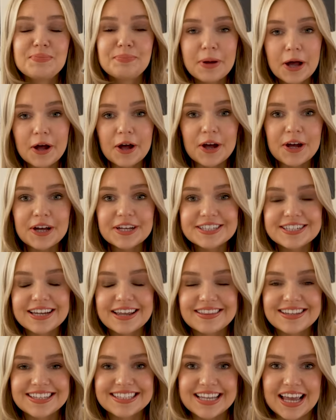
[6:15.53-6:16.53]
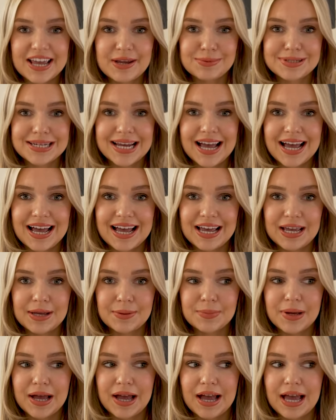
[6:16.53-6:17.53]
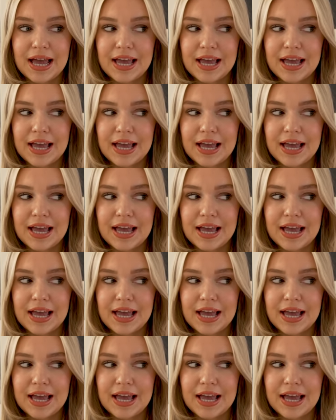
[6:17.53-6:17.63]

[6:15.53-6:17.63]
but at the same time,